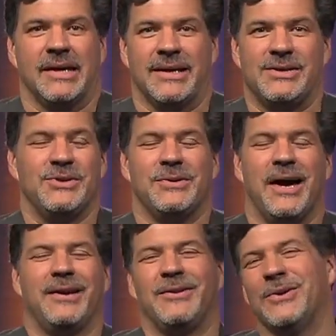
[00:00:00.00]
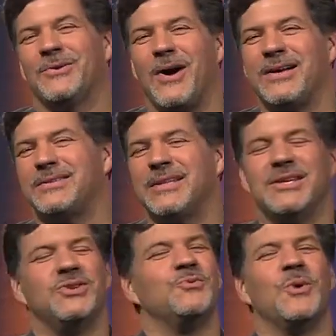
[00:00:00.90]
that you died on the cross and
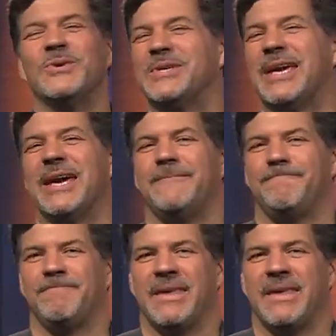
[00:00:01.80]
that you rose again.